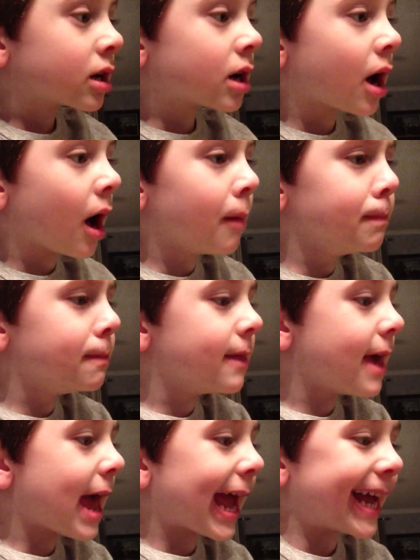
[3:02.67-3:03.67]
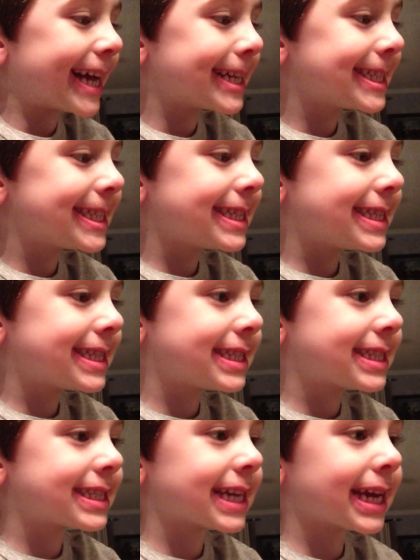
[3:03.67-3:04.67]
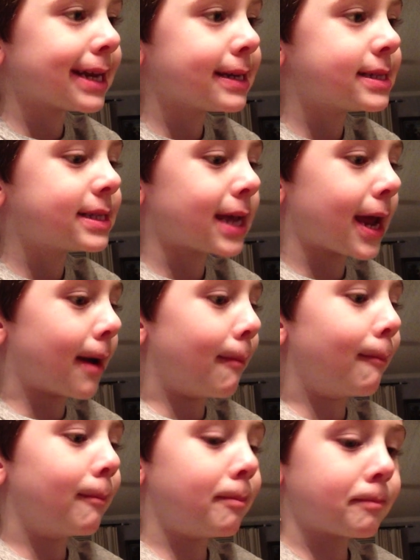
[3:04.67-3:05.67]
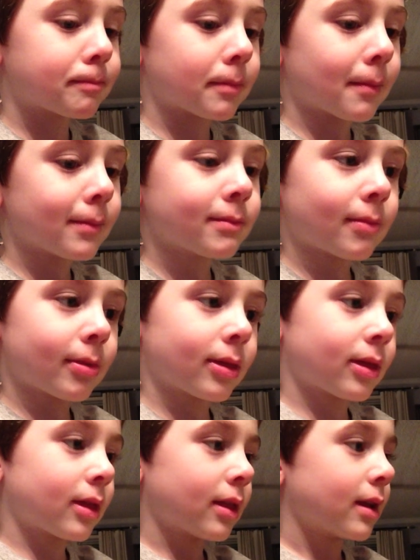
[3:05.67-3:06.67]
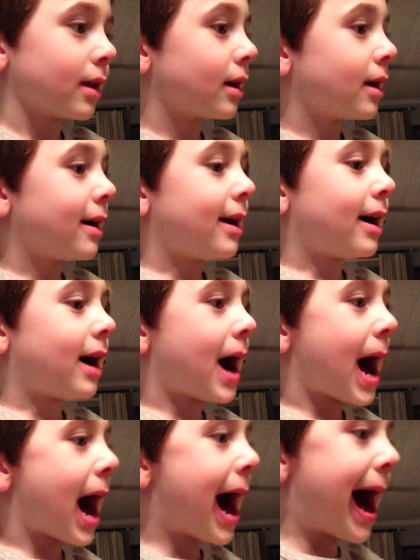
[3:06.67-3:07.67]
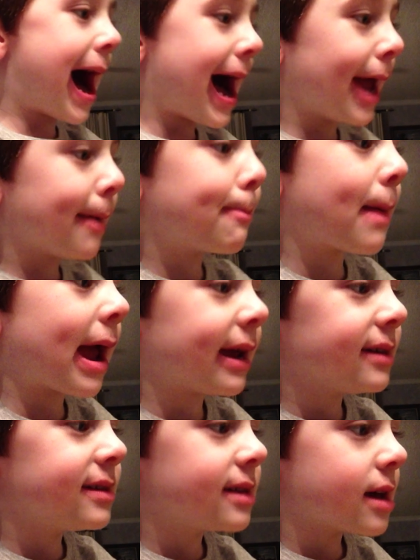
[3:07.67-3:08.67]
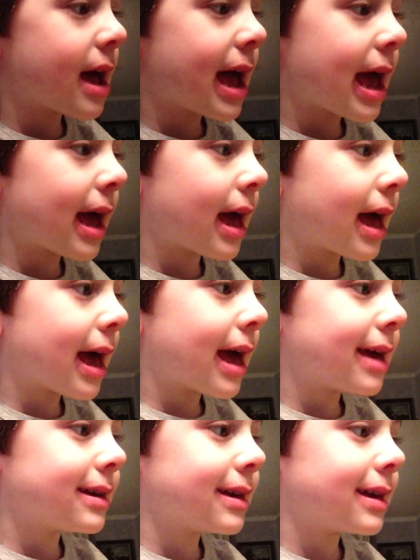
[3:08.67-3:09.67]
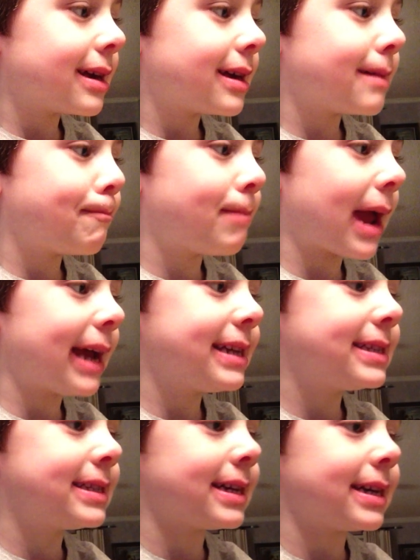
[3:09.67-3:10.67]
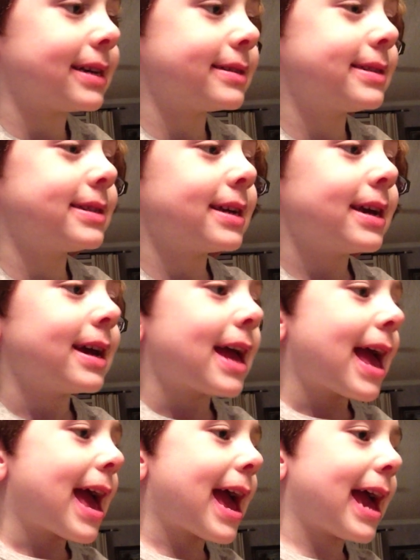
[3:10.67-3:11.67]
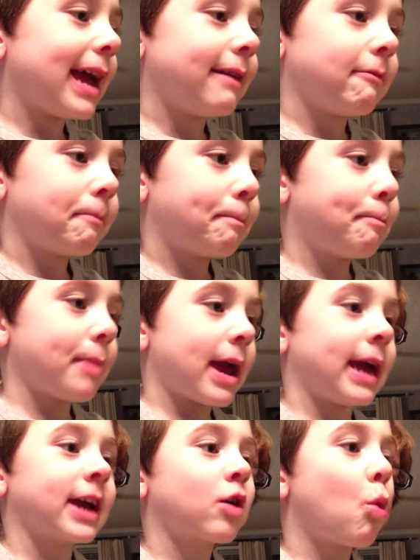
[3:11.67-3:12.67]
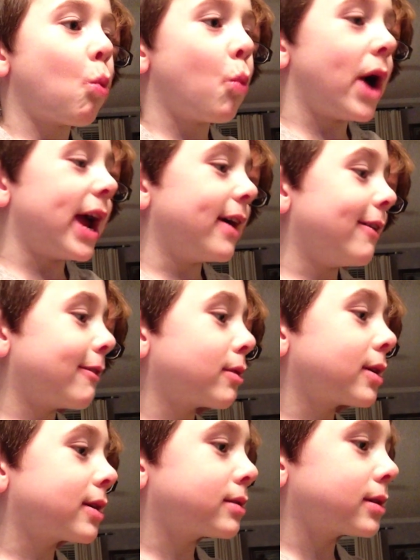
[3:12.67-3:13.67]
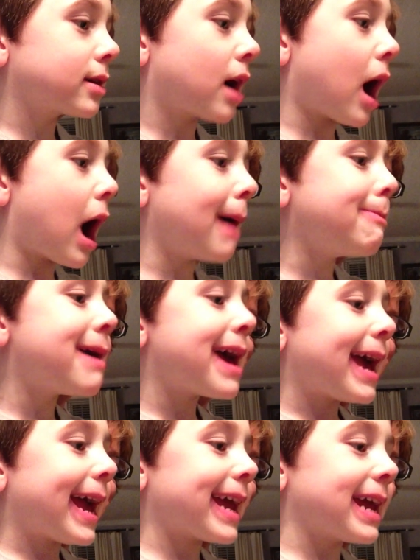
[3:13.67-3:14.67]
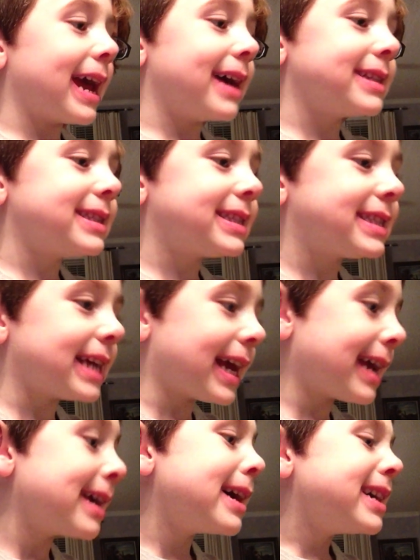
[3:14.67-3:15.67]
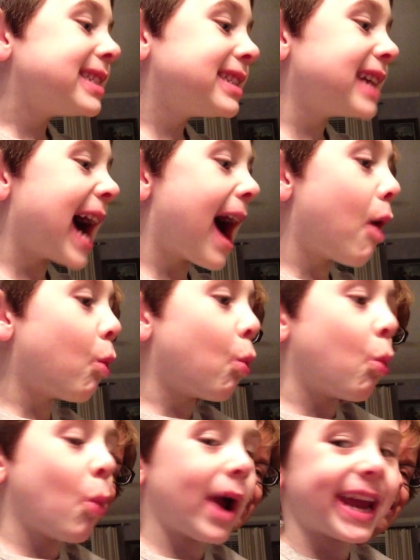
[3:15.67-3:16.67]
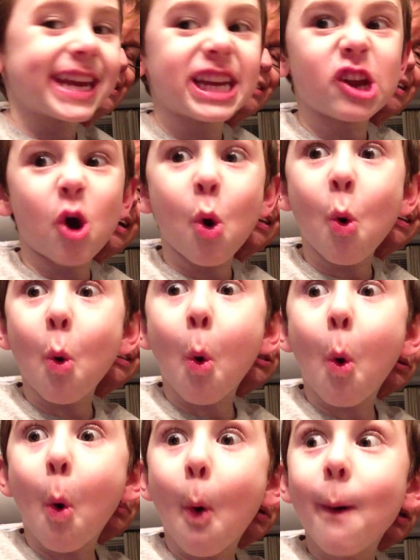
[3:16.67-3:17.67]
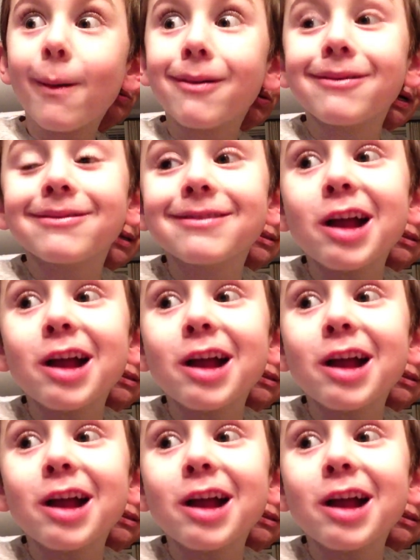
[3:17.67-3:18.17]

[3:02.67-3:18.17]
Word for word: come and see them. Very good. I painted. Ted. painted a big whale. Wow. Come and see the whale. That is a big whale.